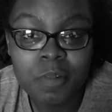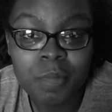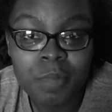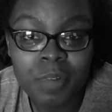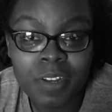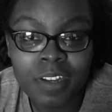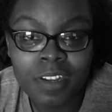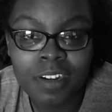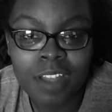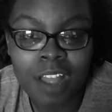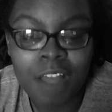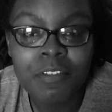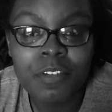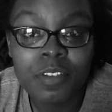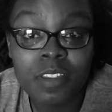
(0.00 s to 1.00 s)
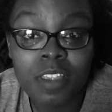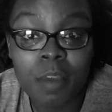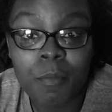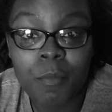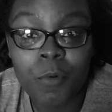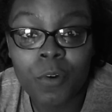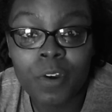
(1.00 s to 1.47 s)
but obviously
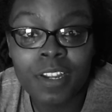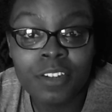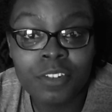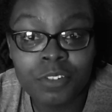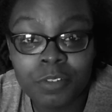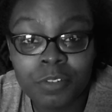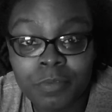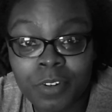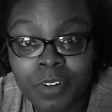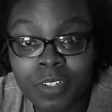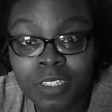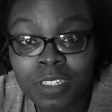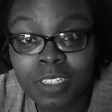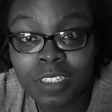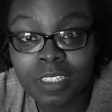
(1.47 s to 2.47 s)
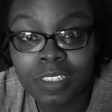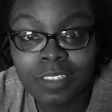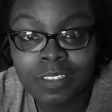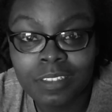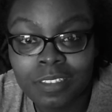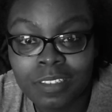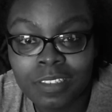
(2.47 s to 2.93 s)
I'm more introverted
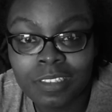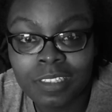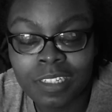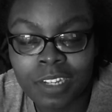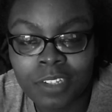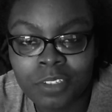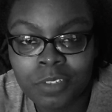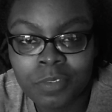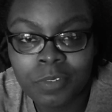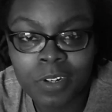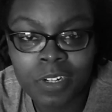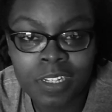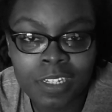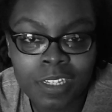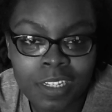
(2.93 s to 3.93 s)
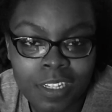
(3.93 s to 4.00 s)
than extroverted.